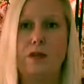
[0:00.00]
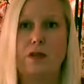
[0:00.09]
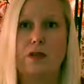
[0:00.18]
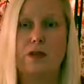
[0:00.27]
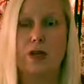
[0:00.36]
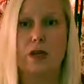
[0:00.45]

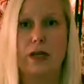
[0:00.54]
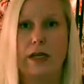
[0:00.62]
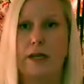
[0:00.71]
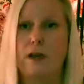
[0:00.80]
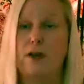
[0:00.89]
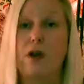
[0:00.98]

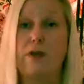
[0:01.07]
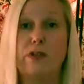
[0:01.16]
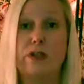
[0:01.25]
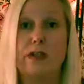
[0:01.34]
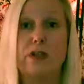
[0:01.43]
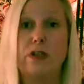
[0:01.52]
starting
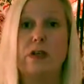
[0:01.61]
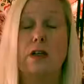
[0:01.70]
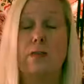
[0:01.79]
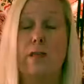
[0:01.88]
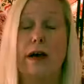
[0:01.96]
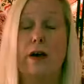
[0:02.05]
conversation
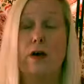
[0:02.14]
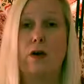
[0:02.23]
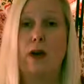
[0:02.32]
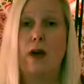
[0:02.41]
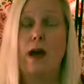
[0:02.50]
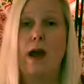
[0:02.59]

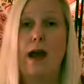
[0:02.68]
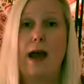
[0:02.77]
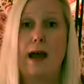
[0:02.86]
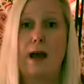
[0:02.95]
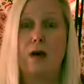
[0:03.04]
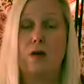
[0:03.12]
about
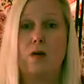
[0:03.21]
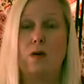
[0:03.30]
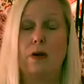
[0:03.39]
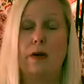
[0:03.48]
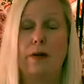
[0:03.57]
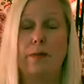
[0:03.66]
how